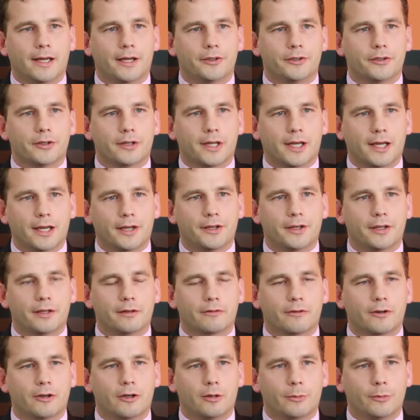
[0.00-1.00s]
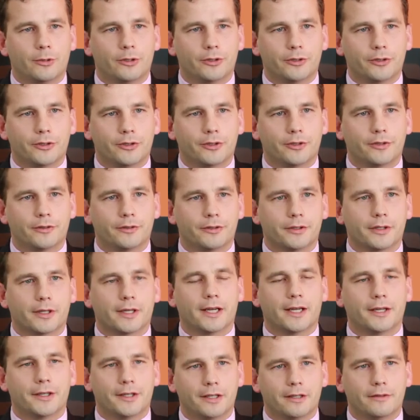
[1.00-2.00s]
You can't have commerce, you
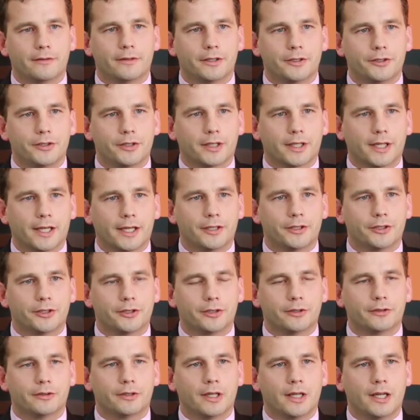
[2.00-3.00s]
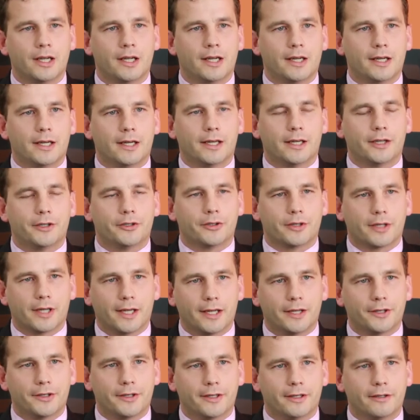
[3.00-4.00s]
can't have education, you
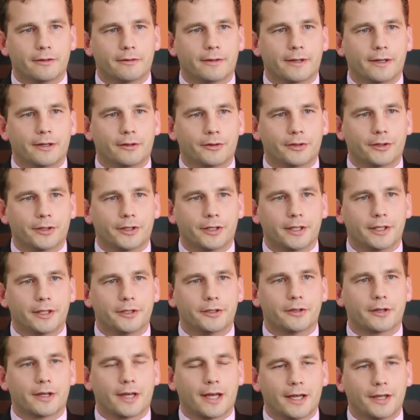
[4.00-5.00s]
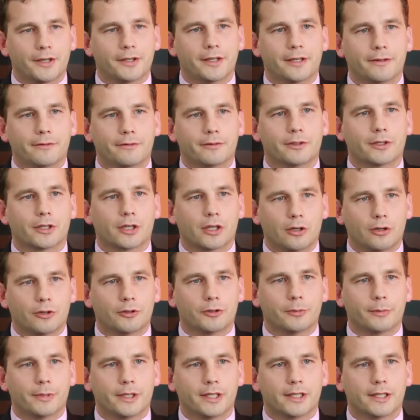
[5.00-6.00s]
can't have healthcare, you can't have an
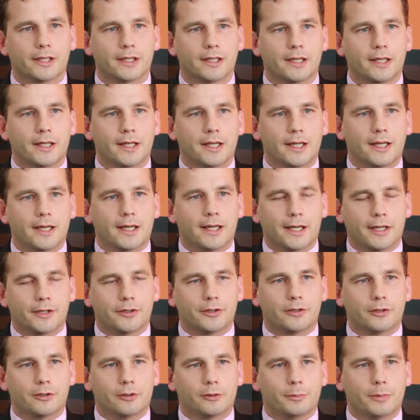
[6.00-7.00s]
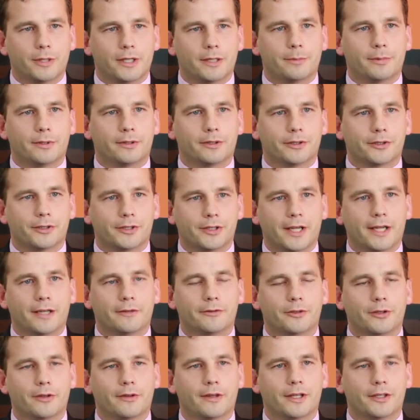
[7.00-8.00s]
economy until people are
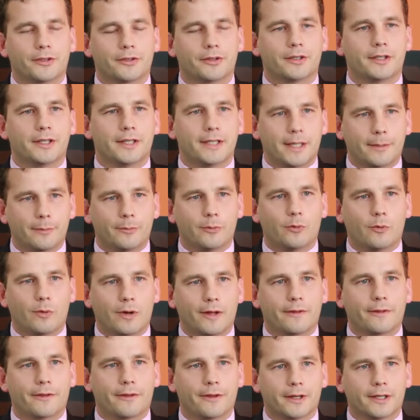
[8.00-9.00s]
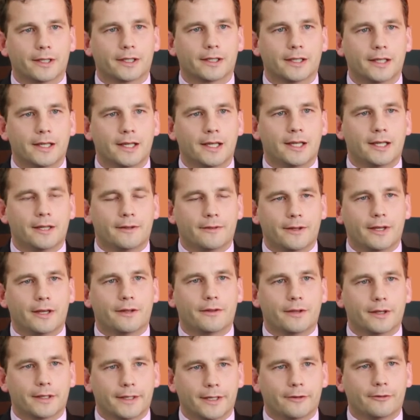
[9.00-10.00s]
safe. So that's the number one thing
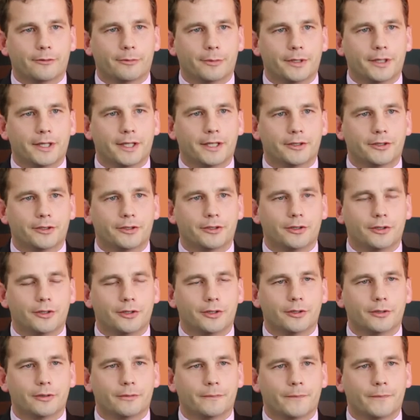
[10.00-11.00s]
that the government has to do.